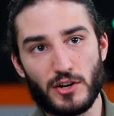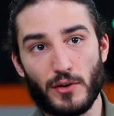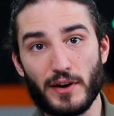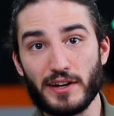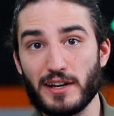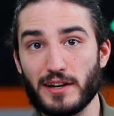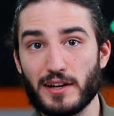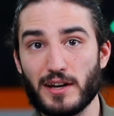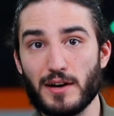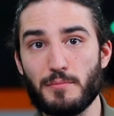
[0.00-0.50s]
know I
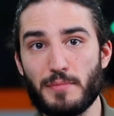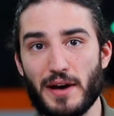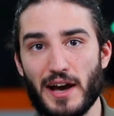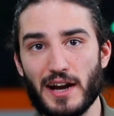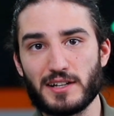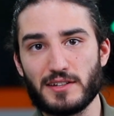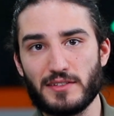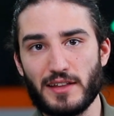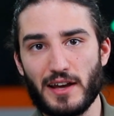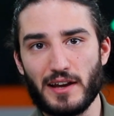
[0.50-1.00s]
can come back
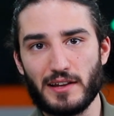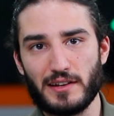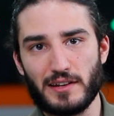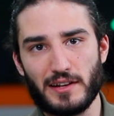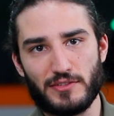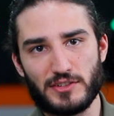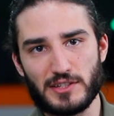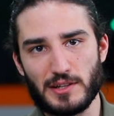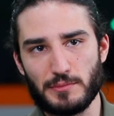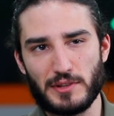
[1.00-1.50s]
to that. And if
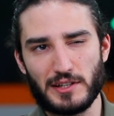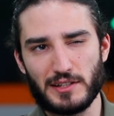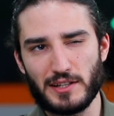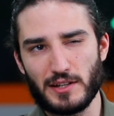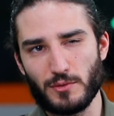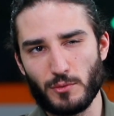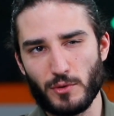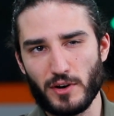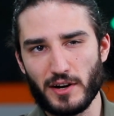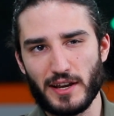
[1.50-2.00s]
something didn't
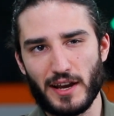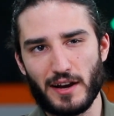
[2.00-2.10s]
work